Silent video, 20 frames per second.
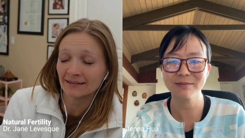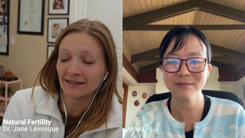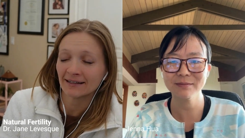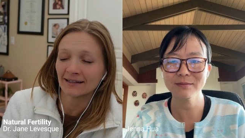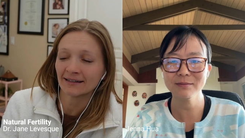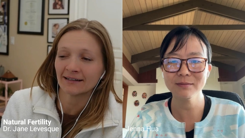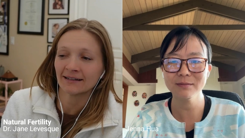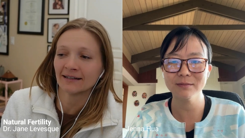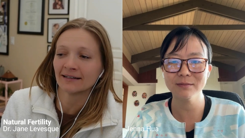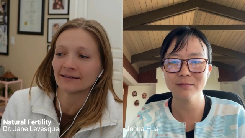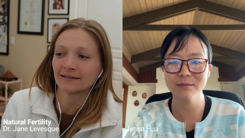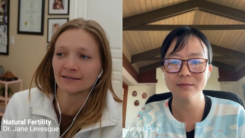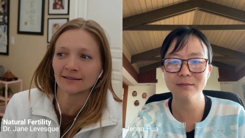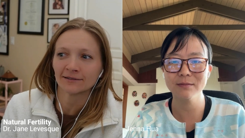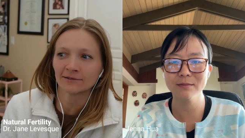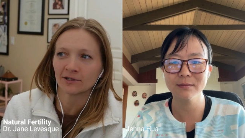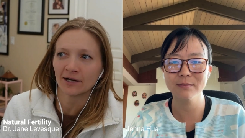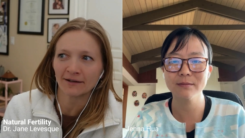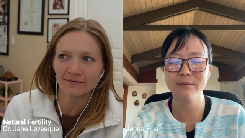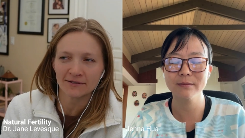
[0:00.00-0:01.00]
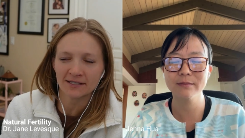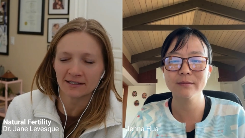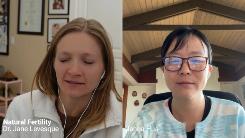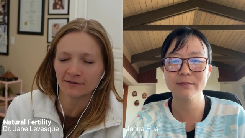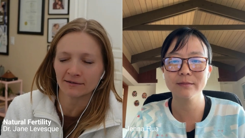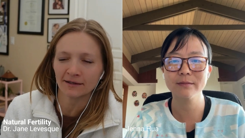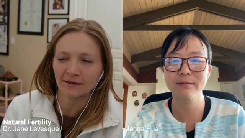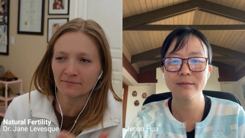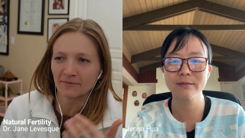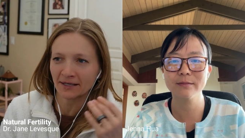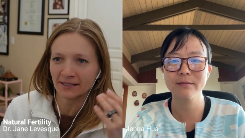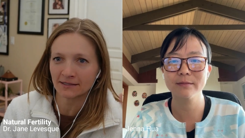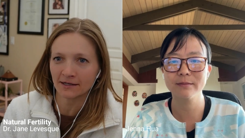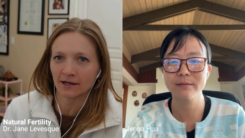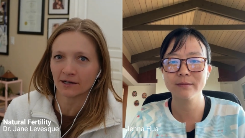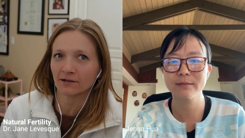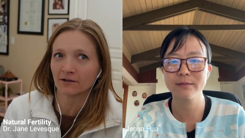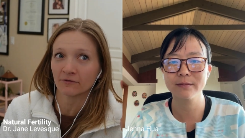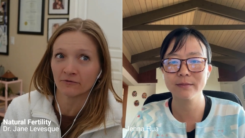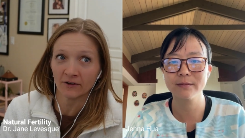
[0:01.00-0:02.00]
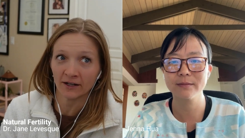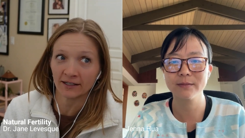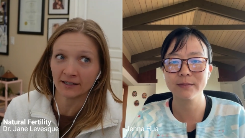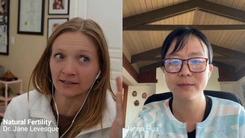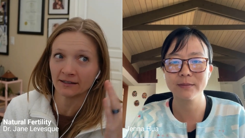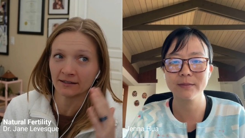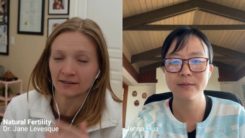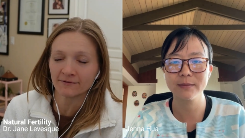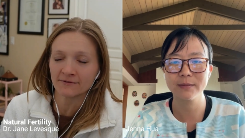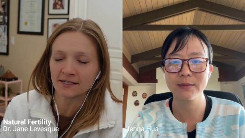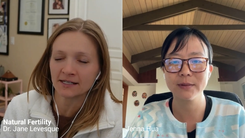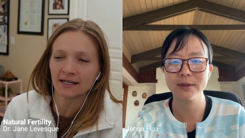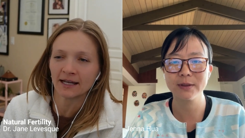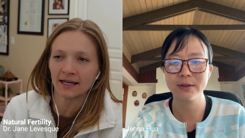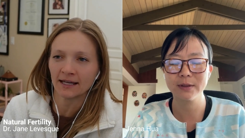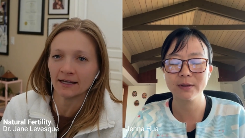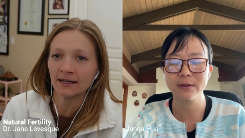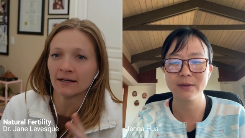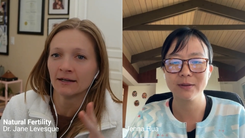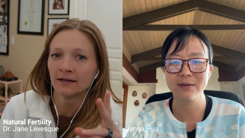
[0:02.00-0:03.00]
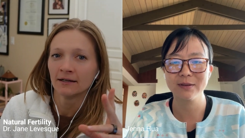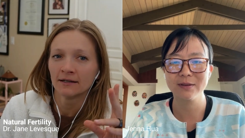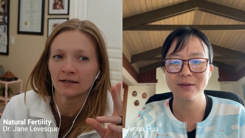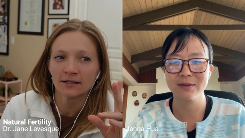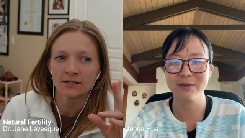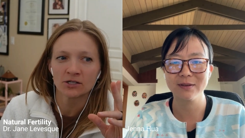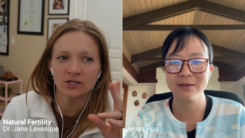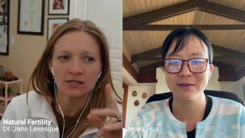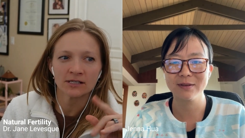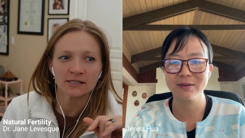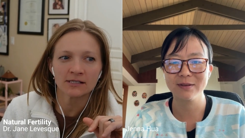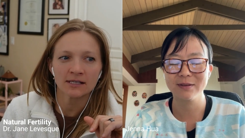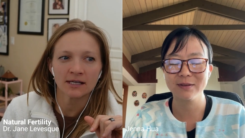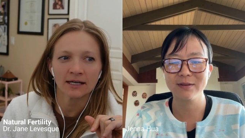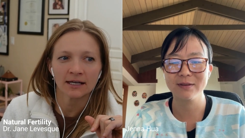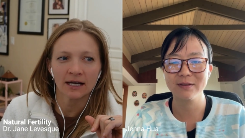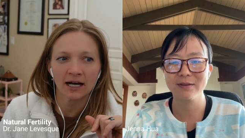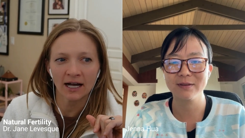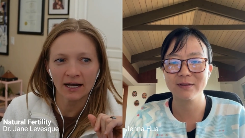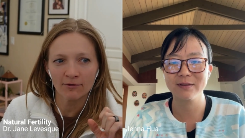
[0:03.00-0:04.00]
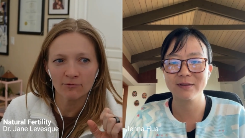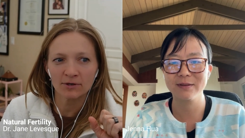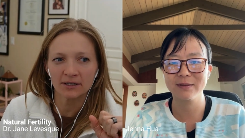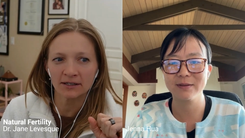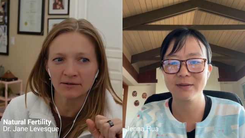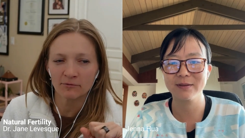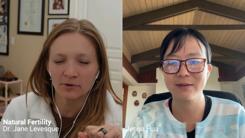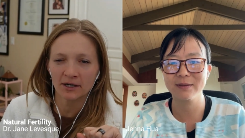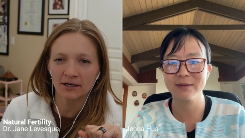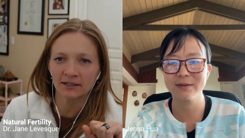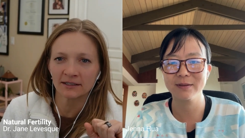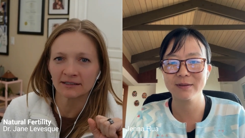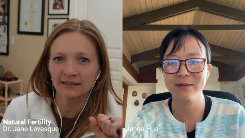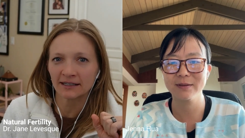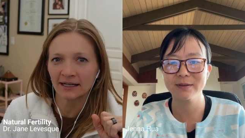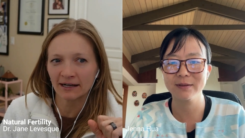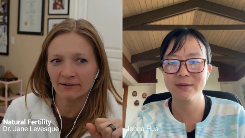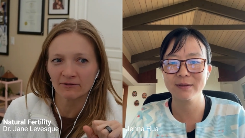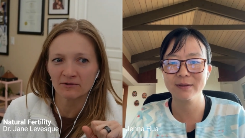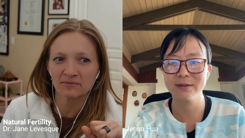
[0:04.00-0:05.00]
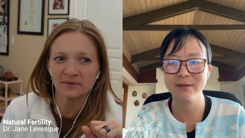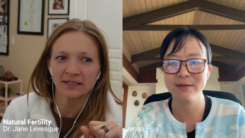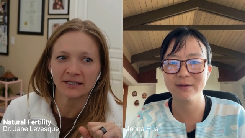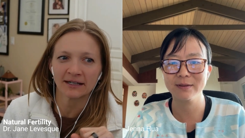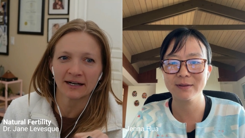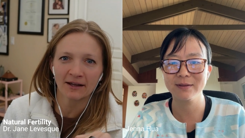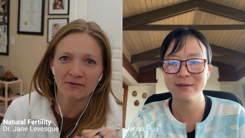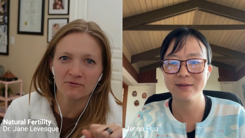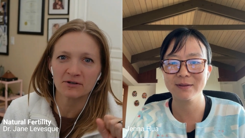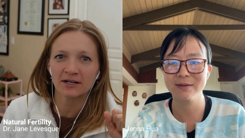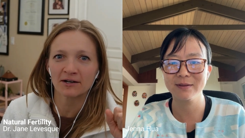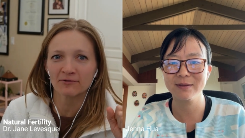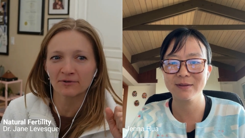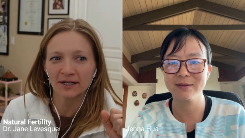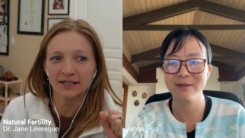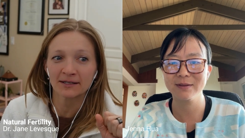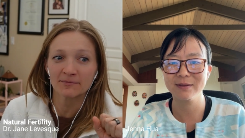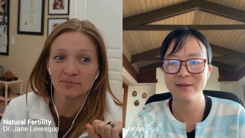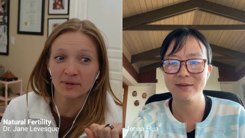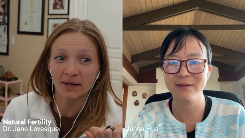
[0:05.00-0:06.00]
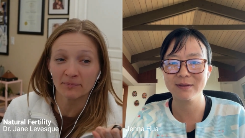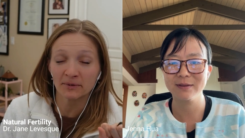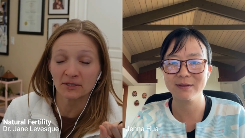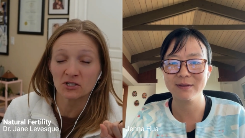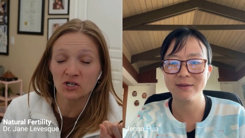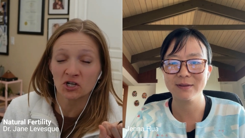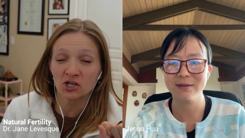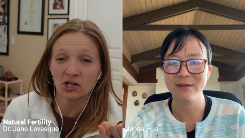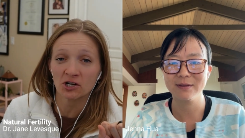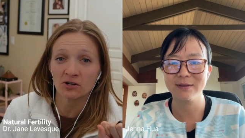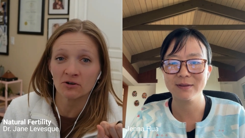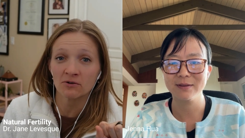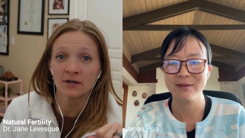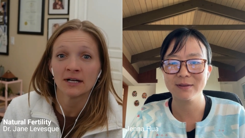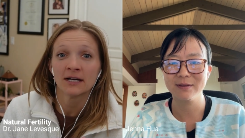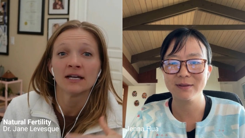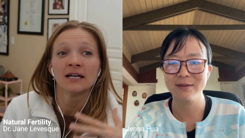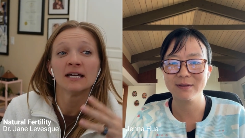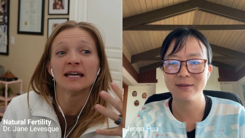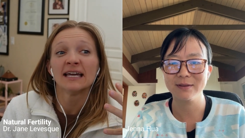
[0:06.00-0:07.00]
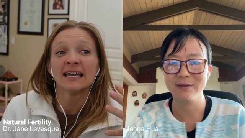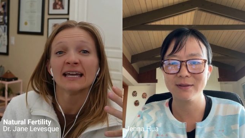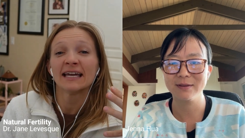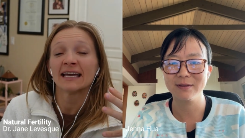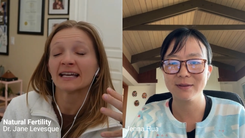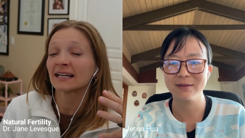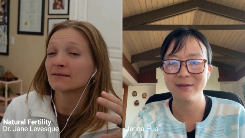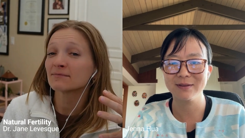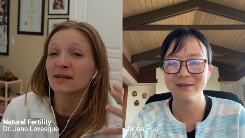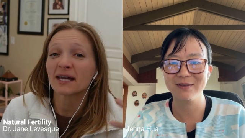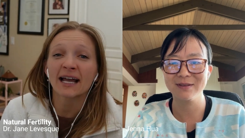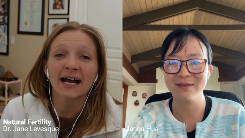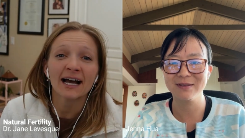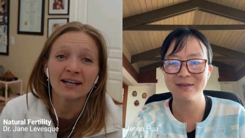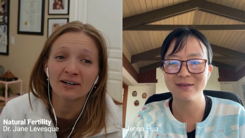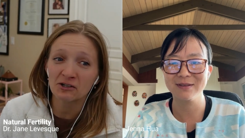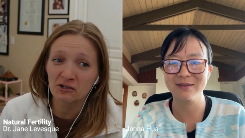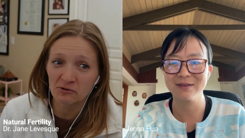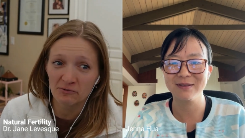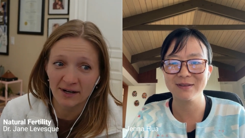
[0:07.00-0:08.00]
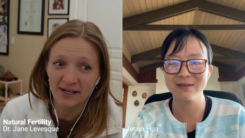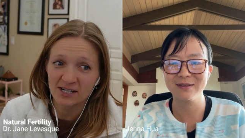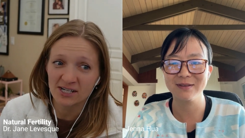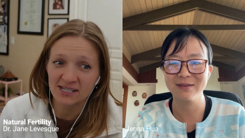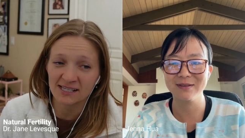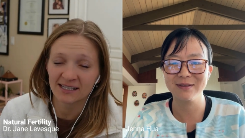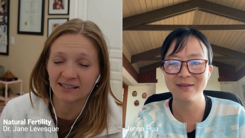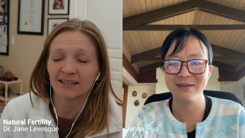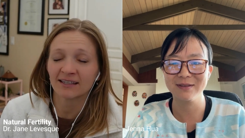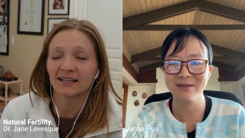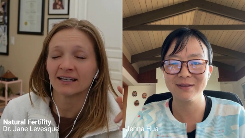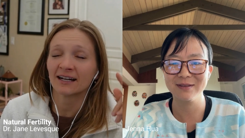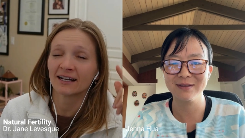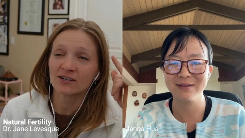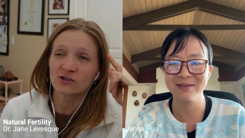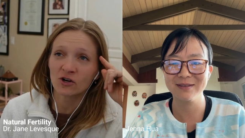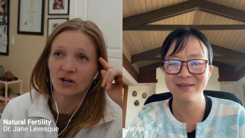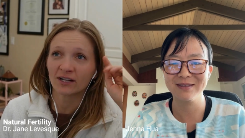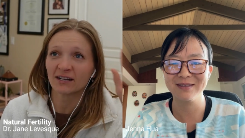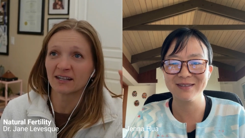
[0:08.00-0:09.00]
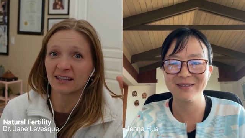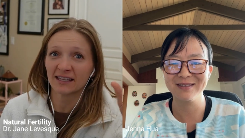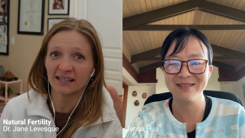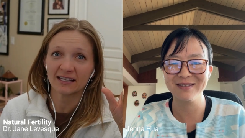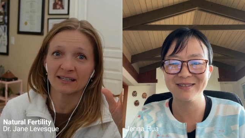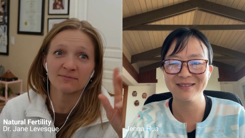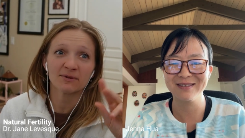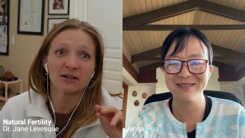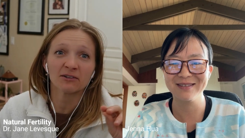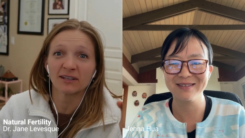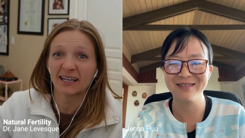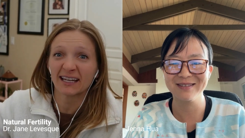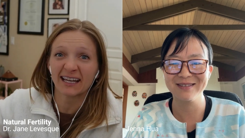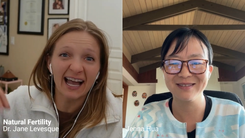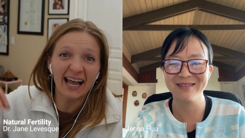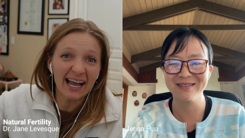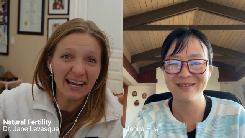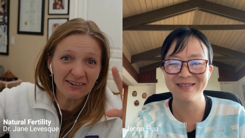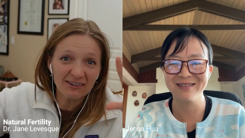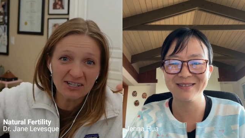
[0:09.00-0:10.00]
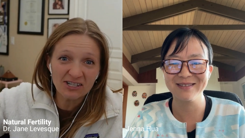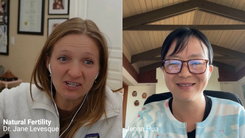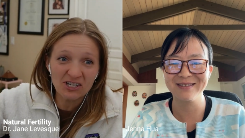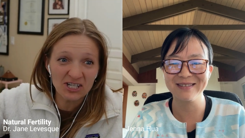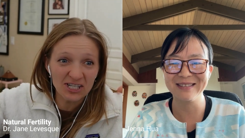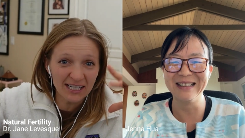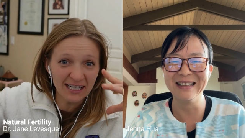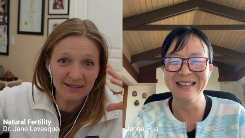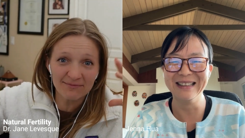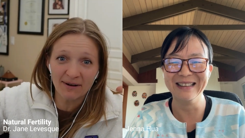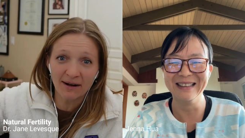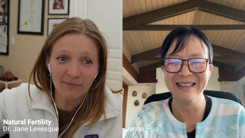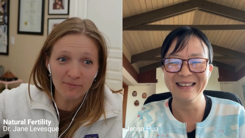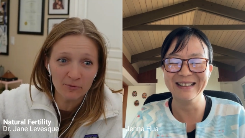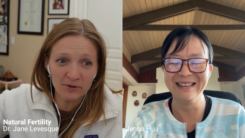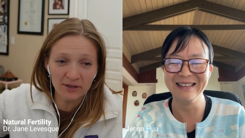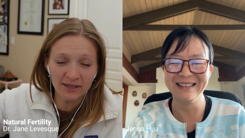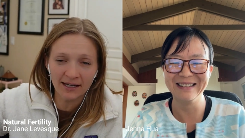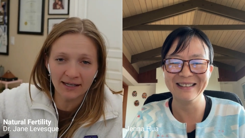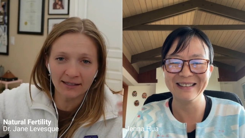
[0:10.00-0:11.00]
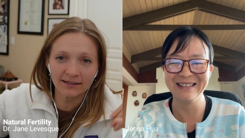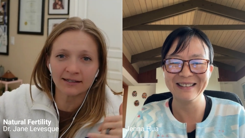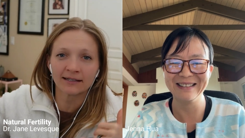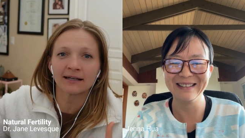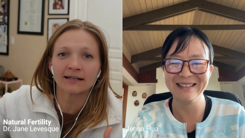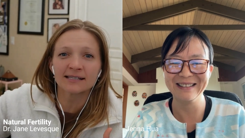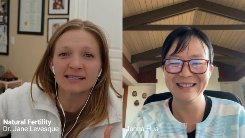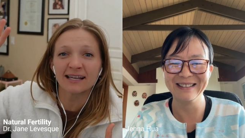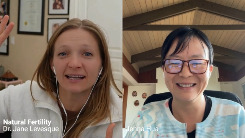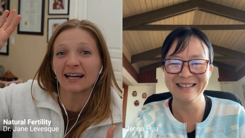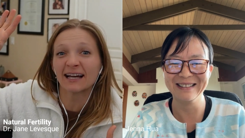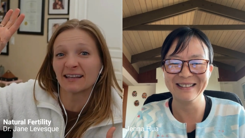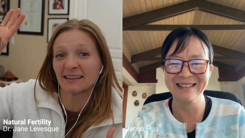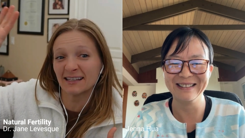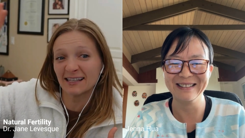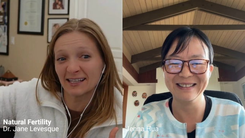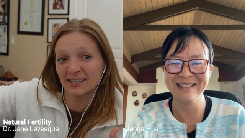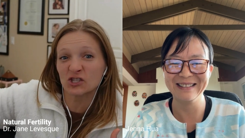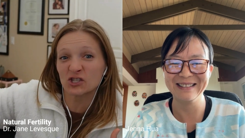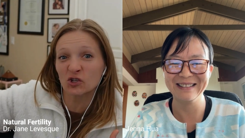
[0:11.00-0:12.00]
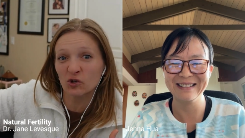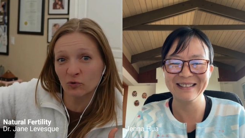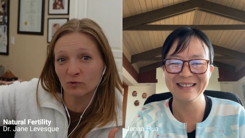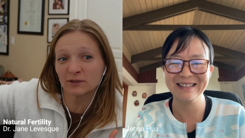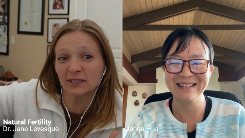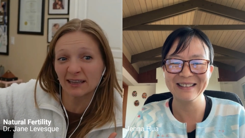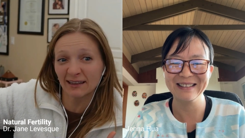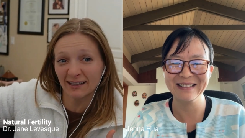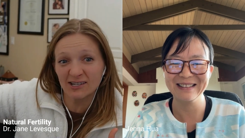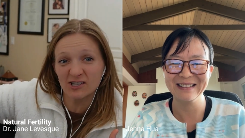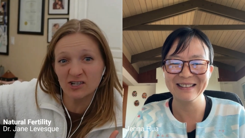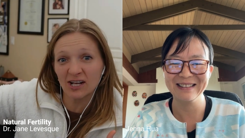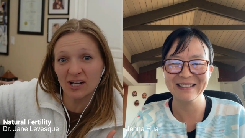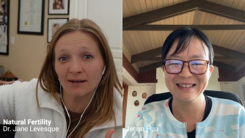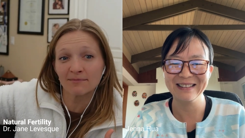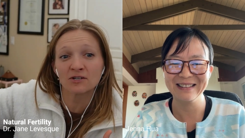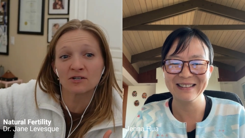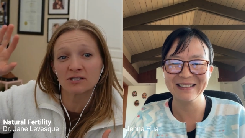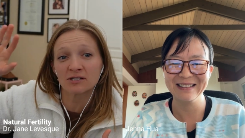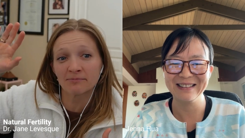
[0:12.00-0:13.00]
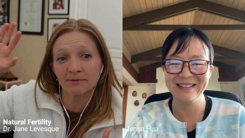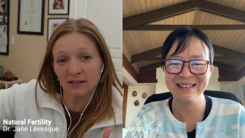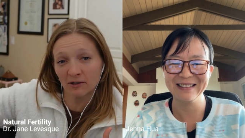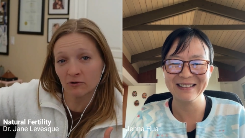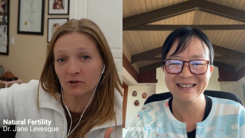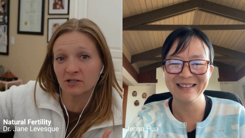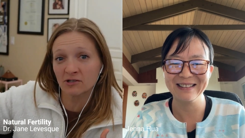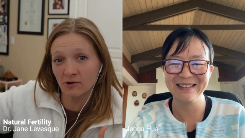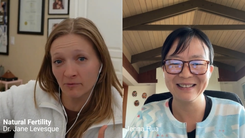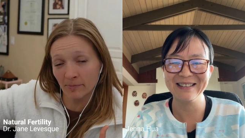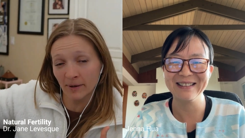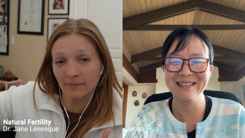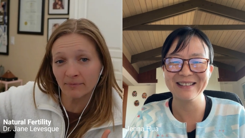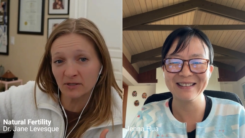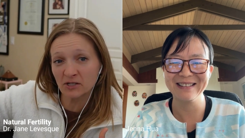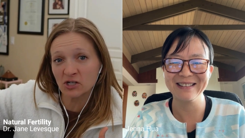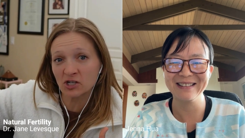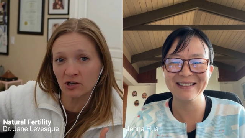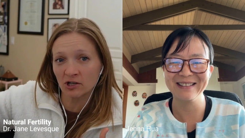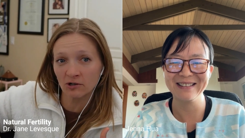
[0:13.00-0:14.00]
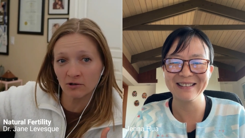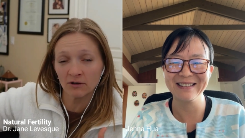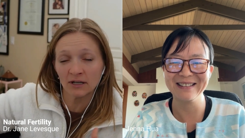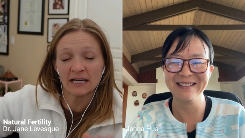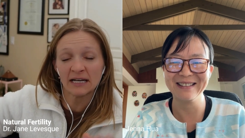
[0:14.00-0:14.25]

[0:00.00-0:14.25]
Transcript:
Speaker 1: and you have to, like my daughter, funny enough today, she's like, I want to work in the government and I want to run a puppet show. And I'm like, I don't know why she said that. I try to think about like, how did she come up with that? And it's like, I think at school at lunchtime, she's been going to a puppet show.